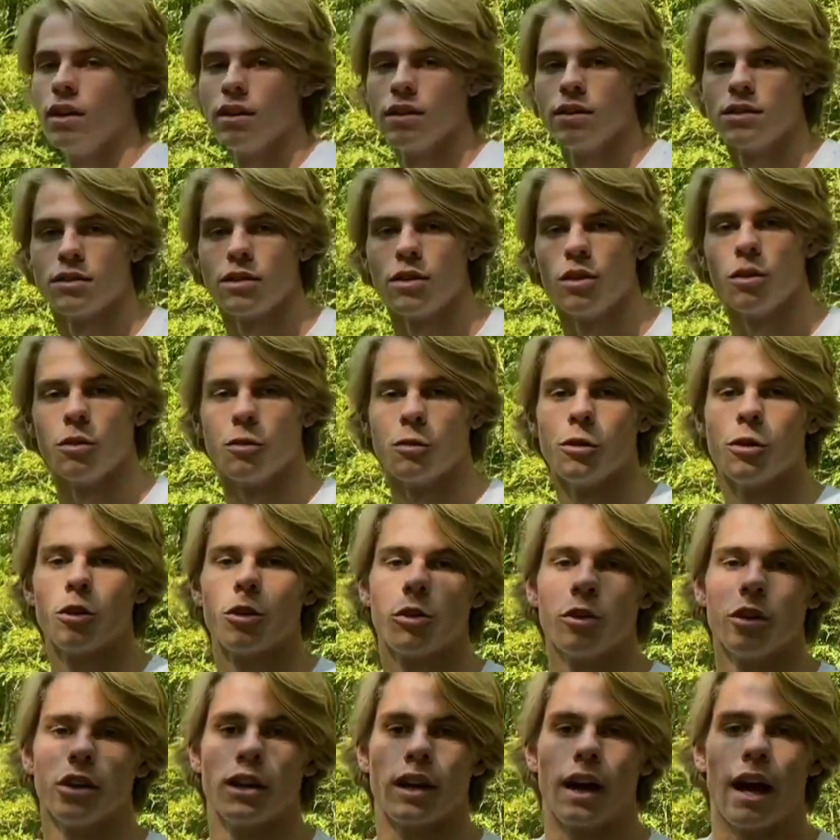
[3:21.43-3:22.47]
So real
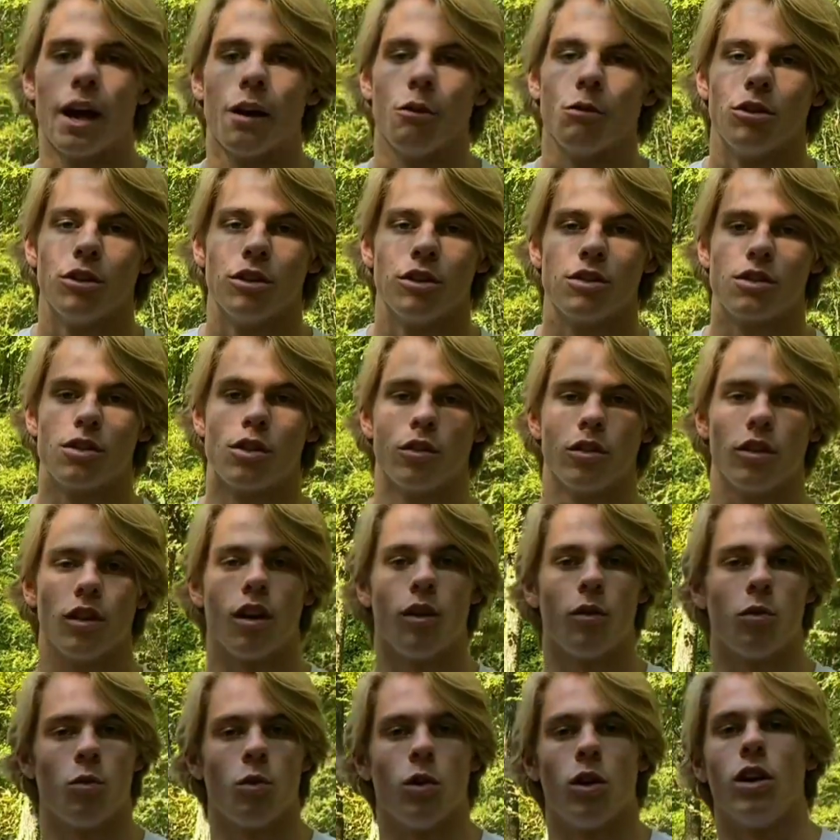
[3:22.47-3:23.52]
quick, I wanted to show
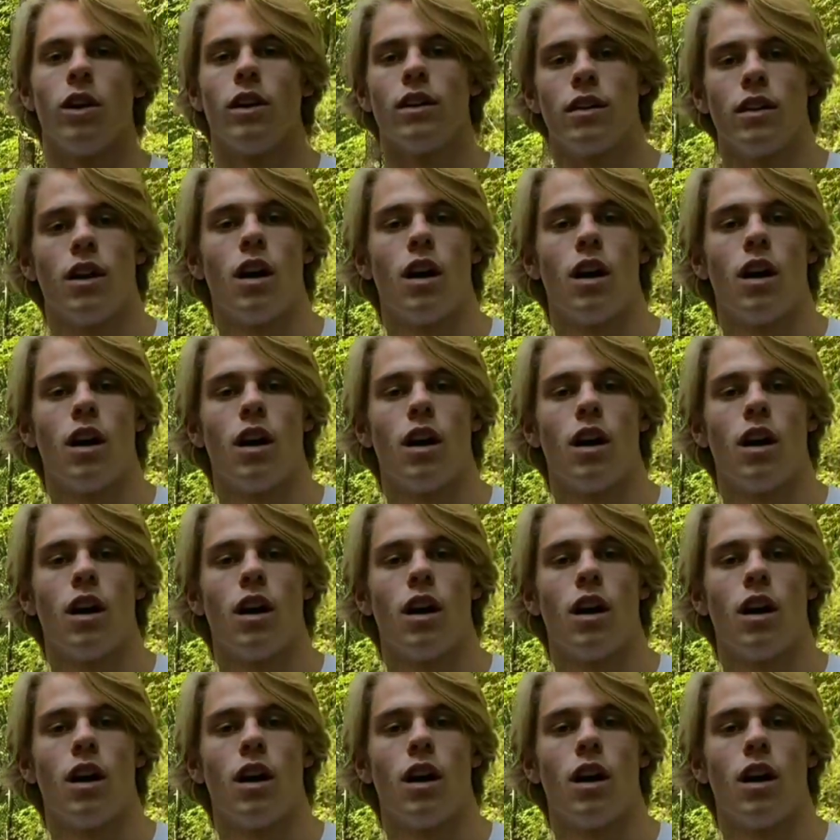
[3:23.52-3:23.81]
y'all one